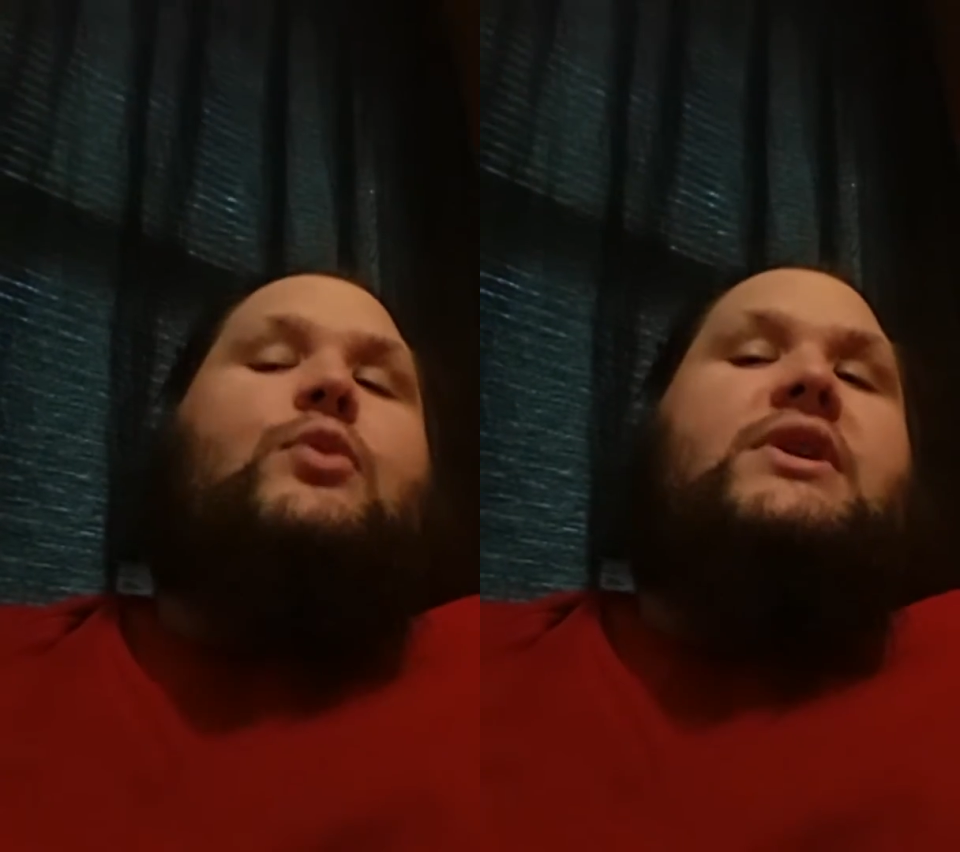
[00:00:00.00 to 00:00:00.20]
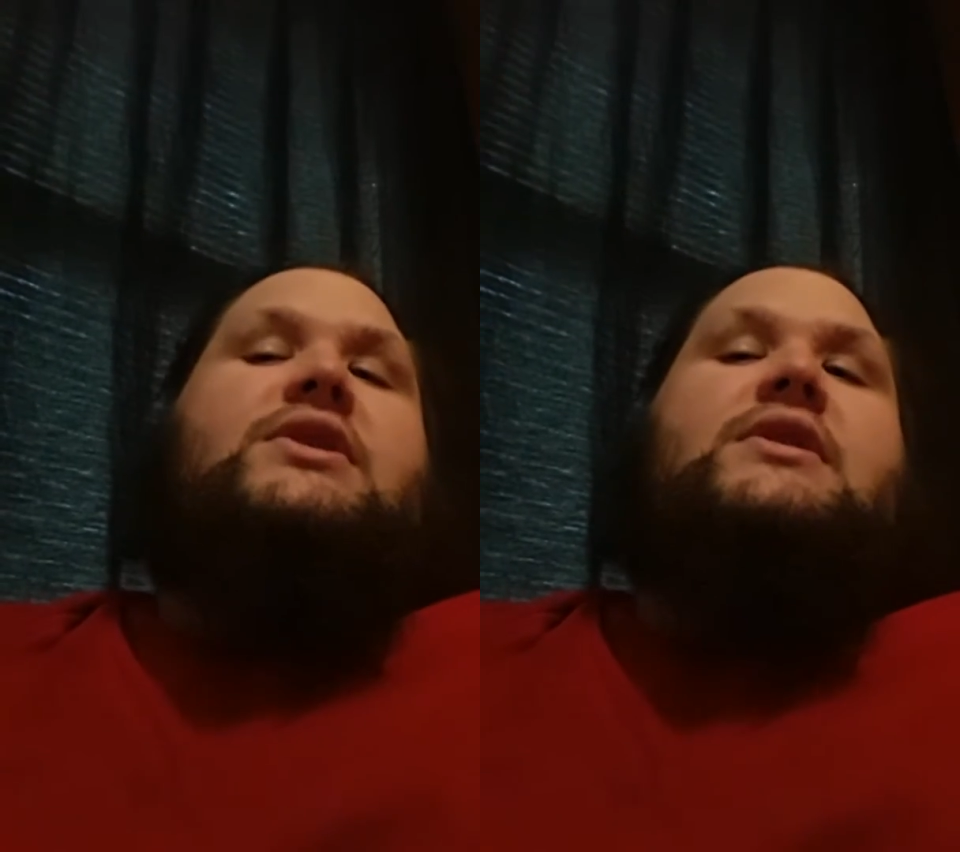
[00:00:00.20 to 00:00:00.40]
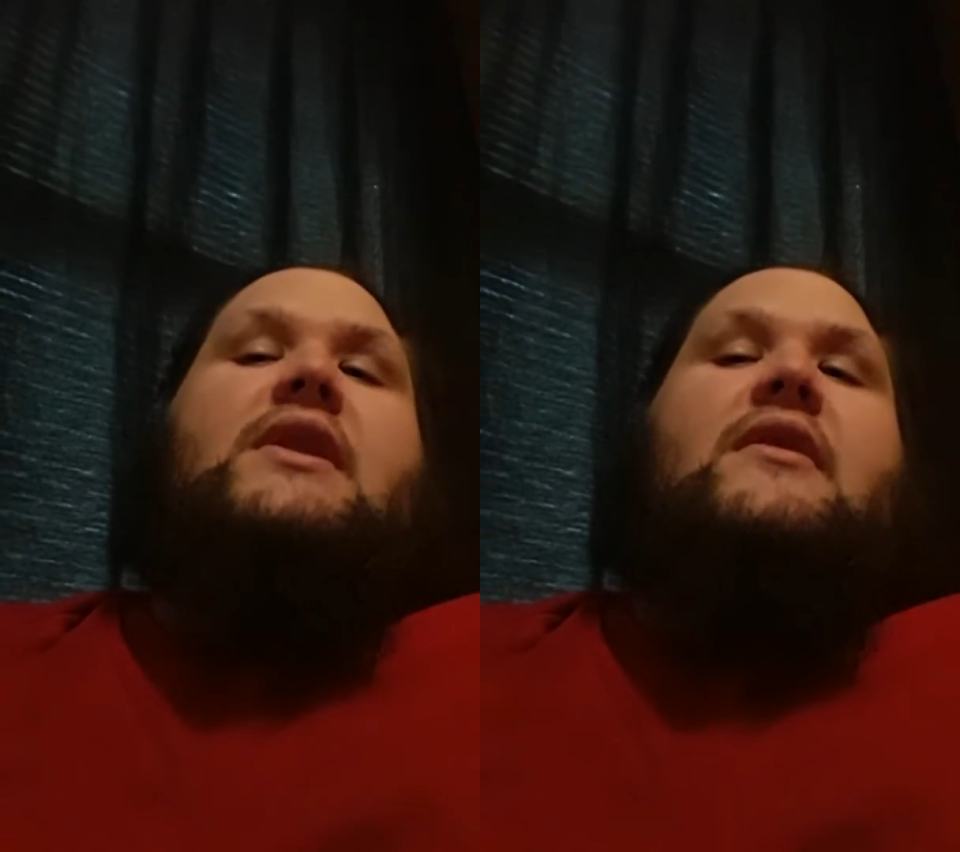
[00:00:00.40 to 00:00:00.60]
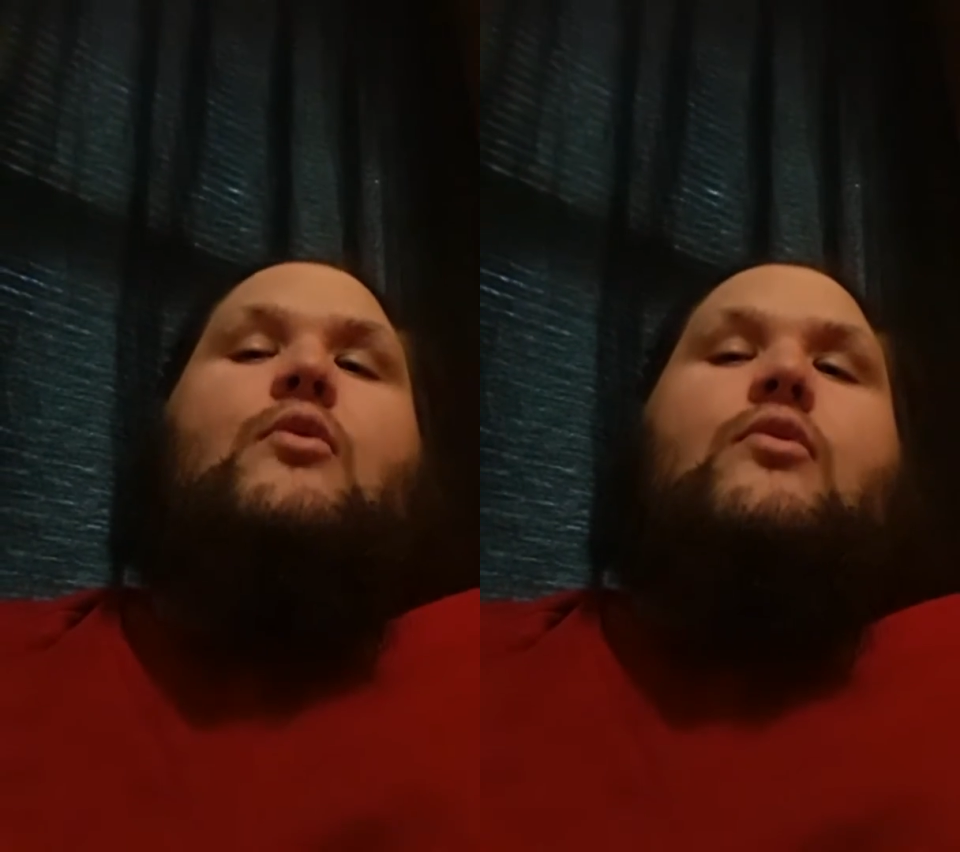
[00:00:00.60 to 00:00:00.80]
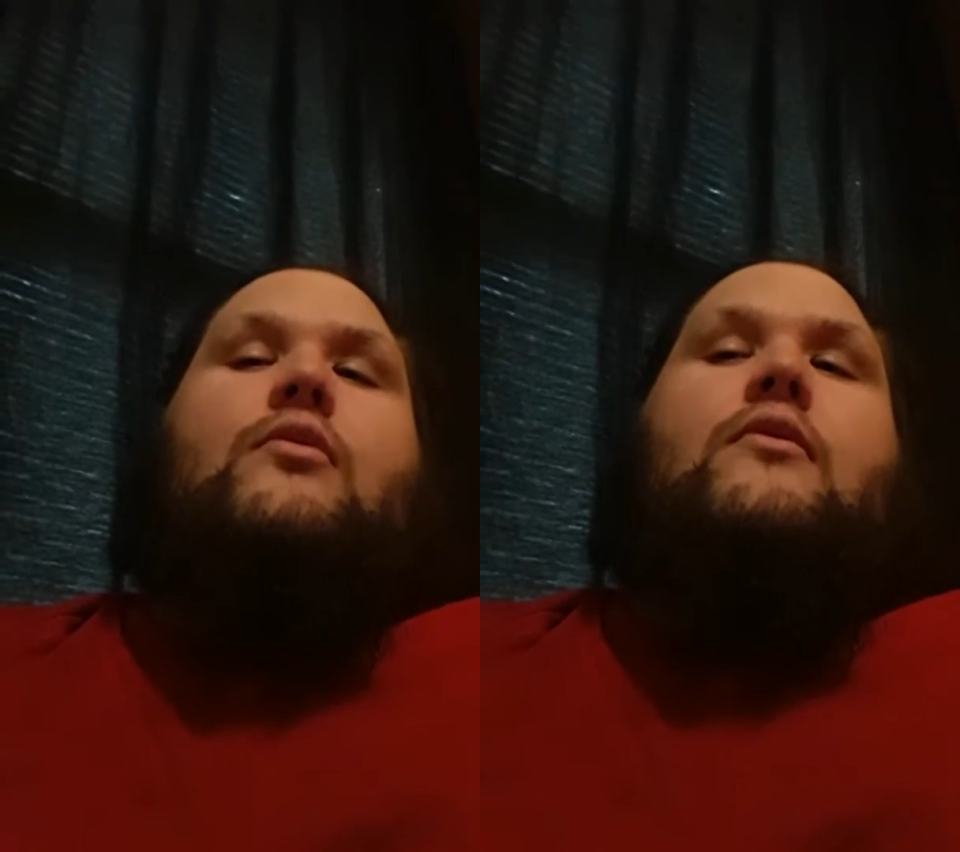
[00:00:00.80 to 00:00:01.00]
which
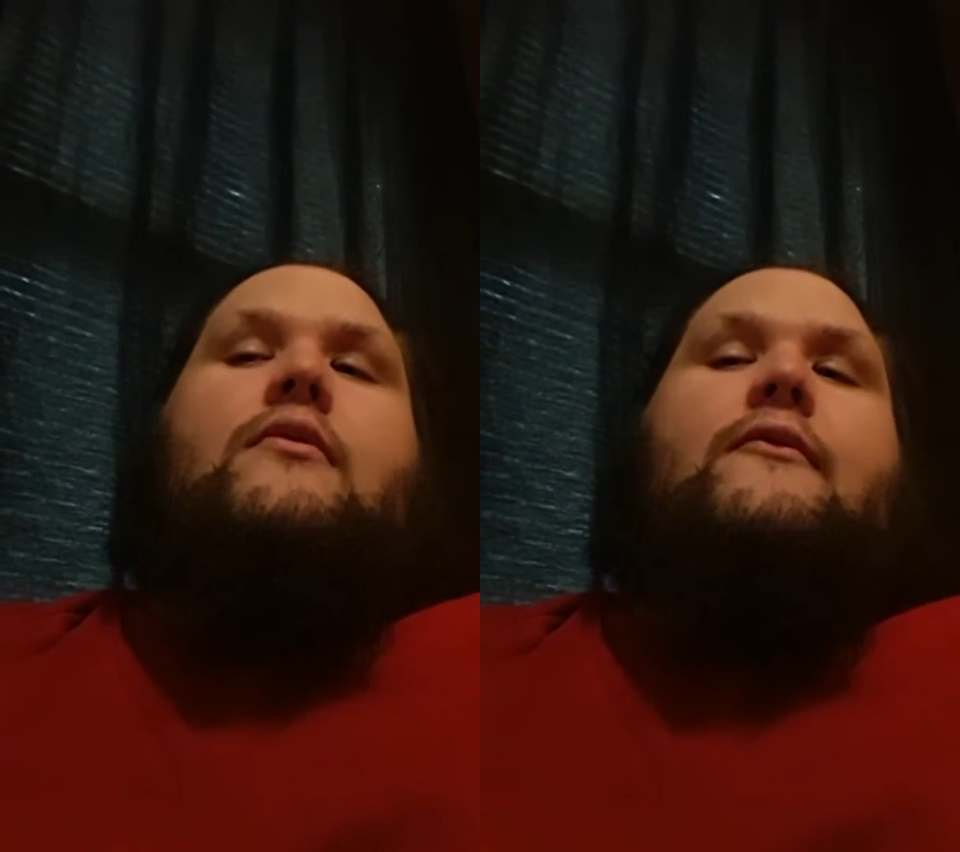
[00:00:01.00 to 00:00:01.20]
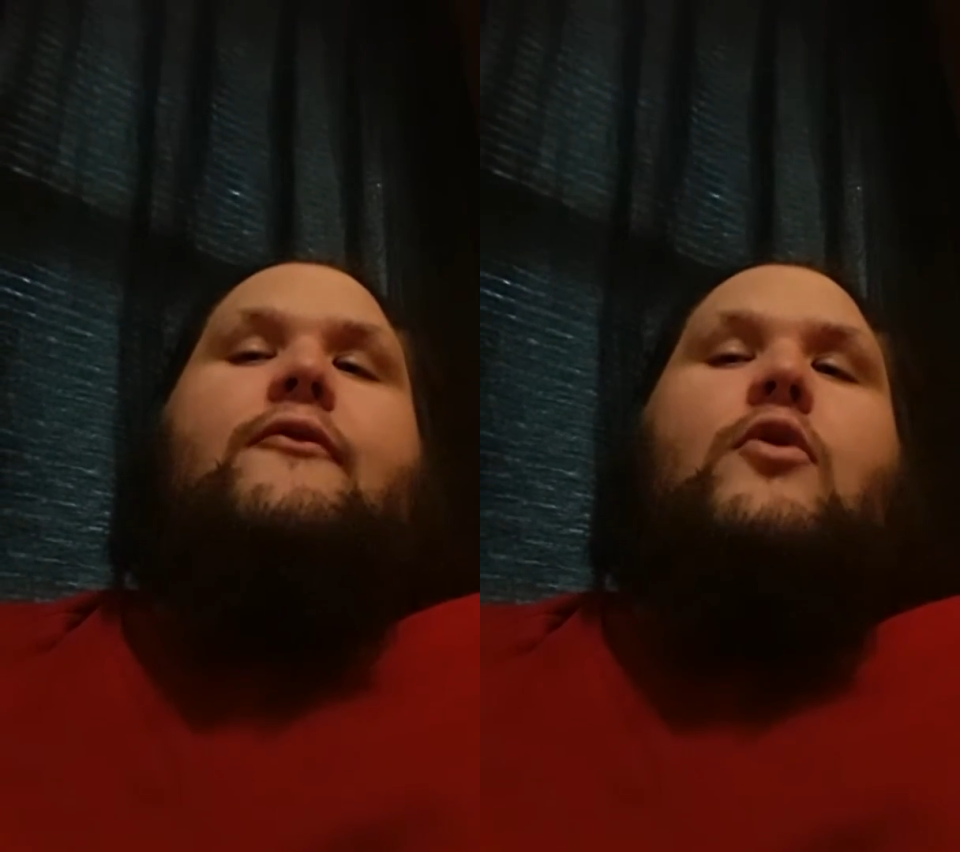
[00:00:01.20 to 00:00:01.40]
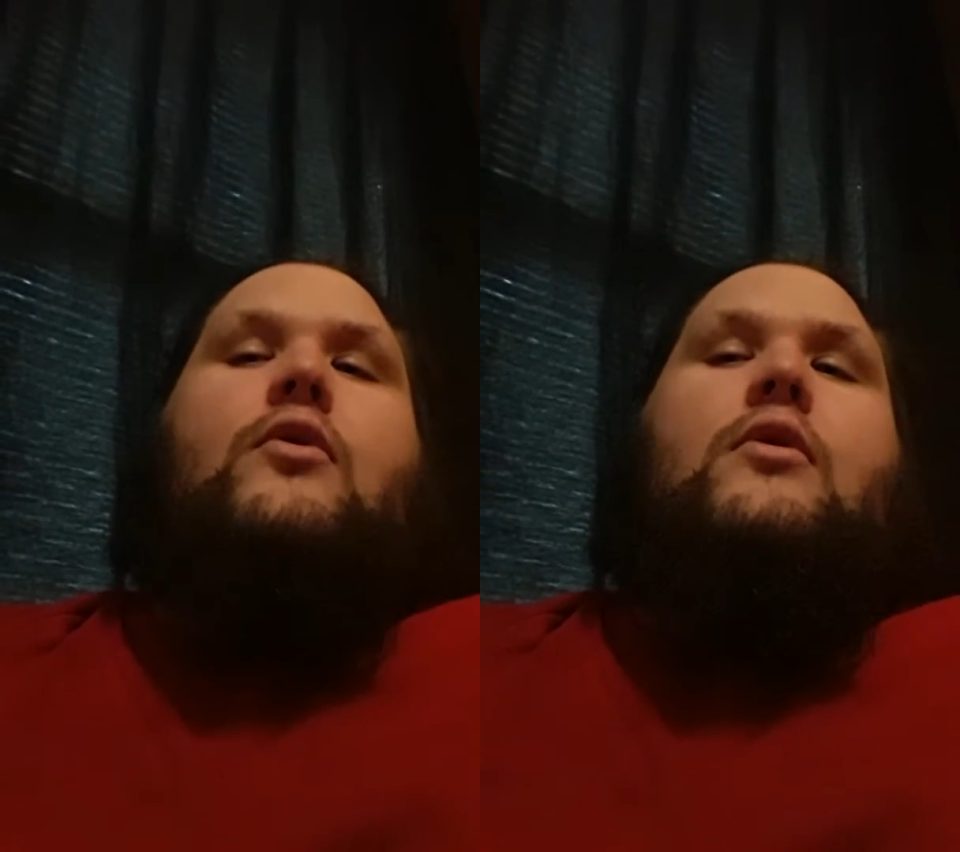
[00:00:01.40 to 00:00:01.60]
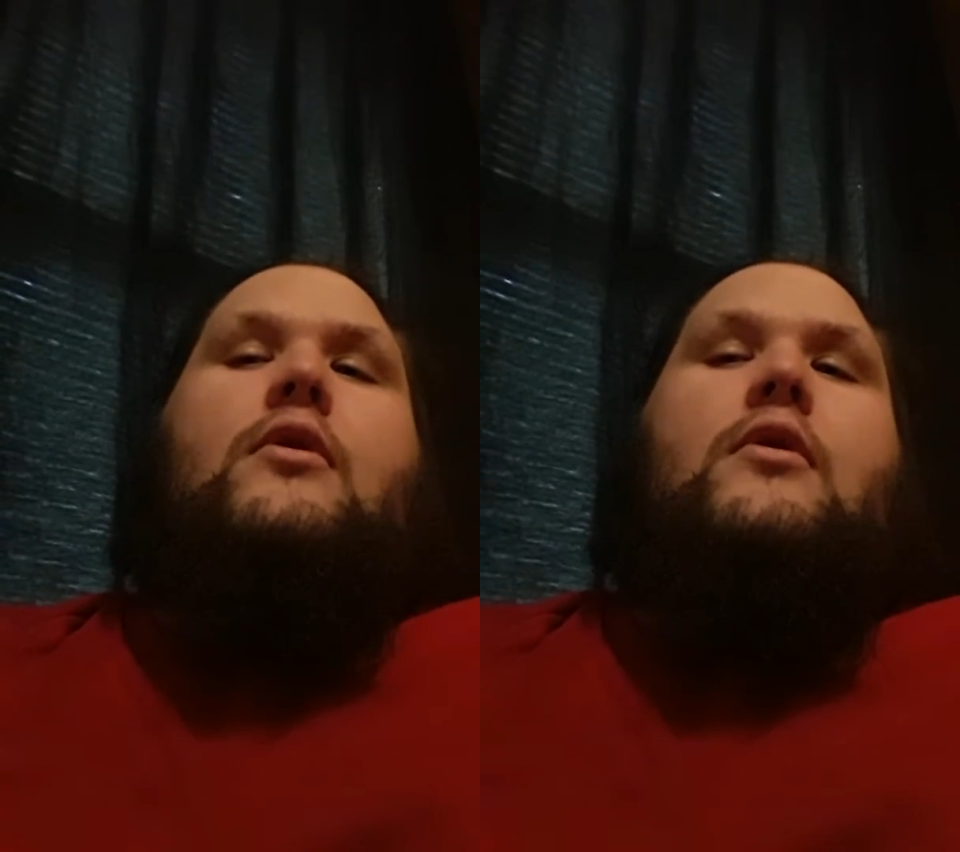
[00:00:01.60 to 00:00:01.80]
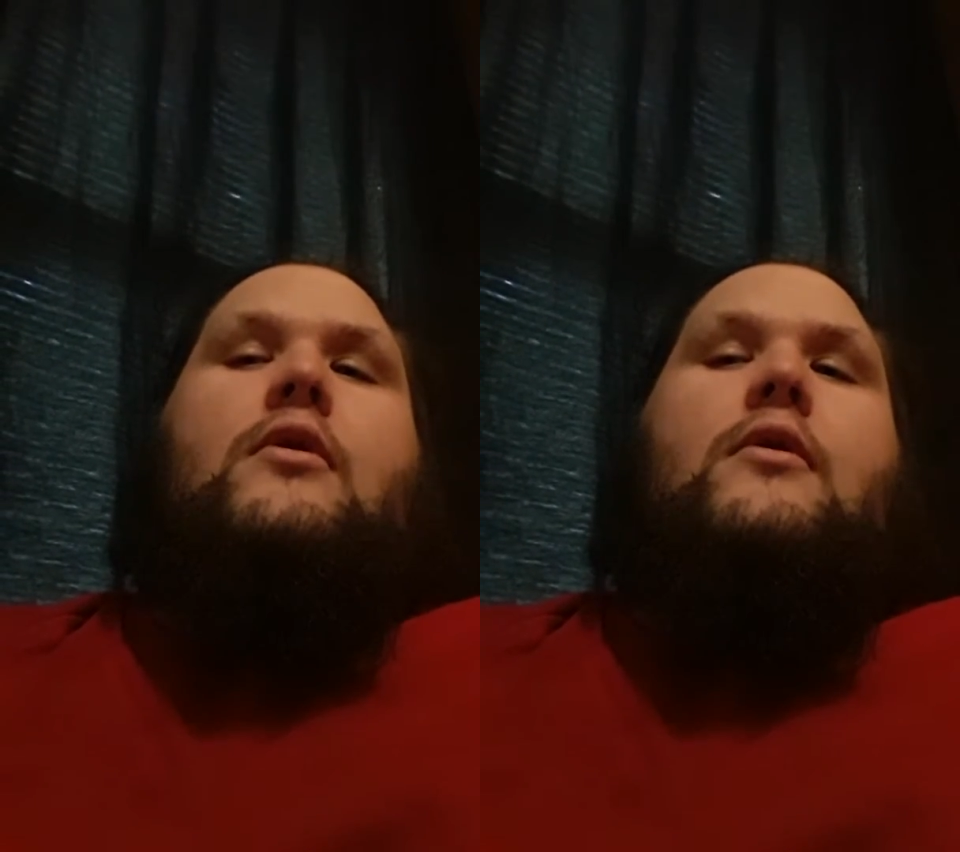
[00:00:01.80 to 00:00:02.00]

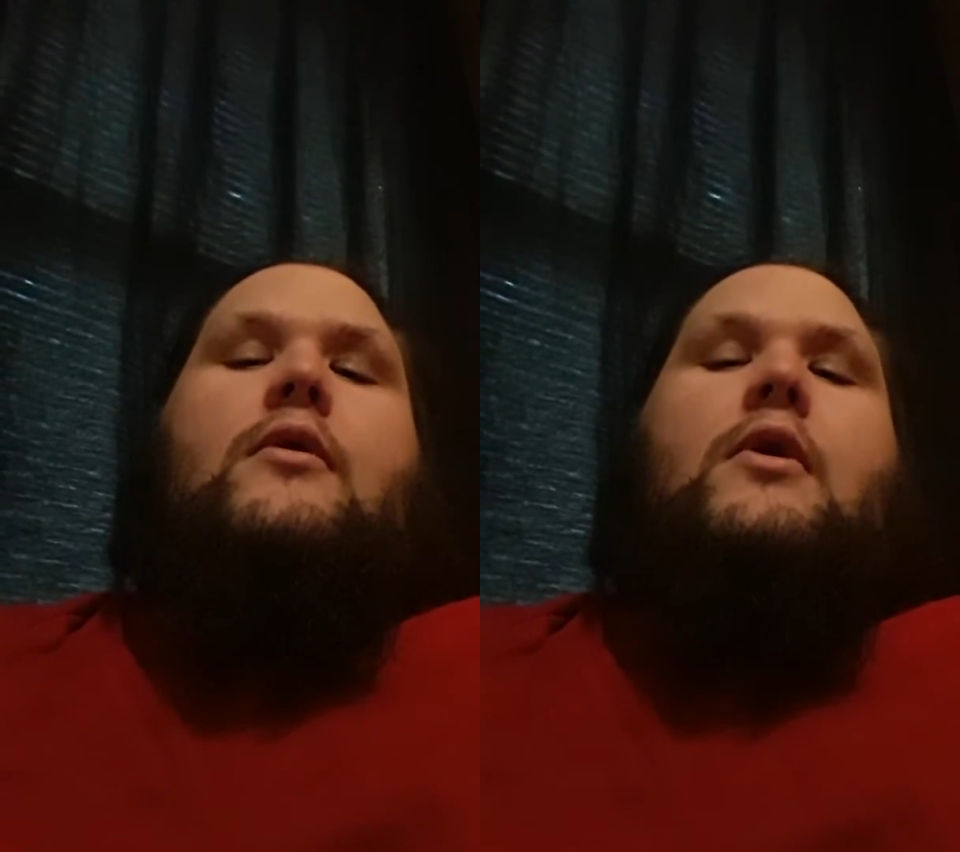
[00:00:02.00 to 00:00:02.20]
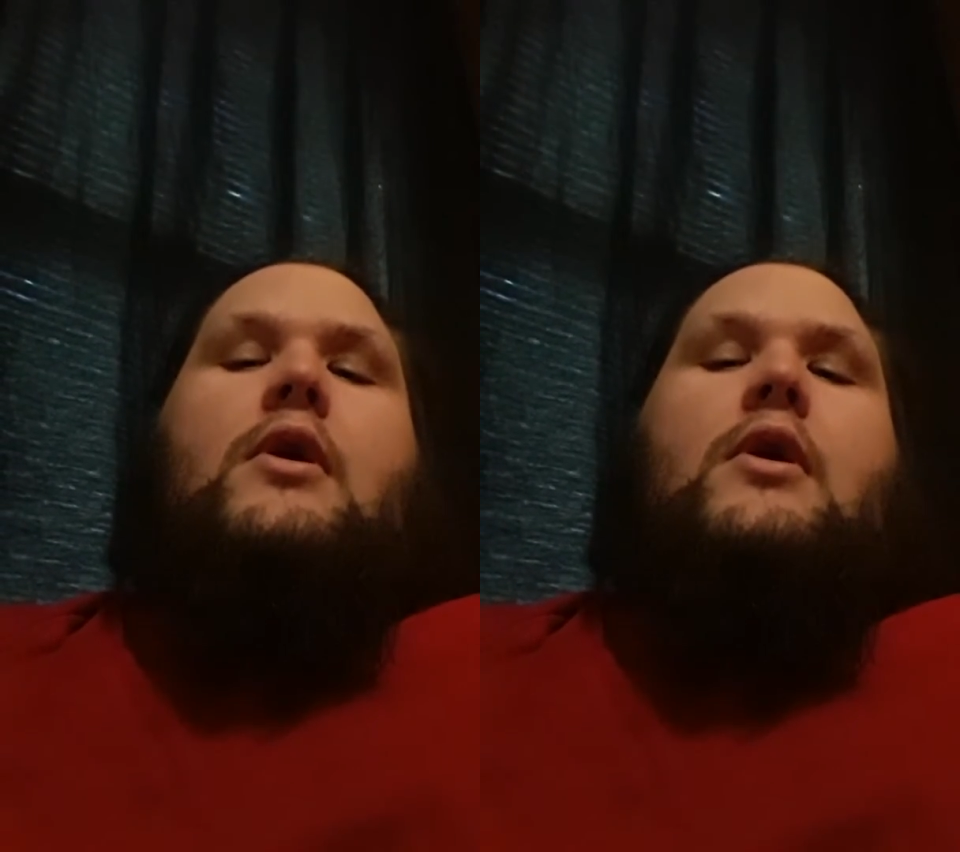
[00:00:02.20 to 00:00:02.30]
for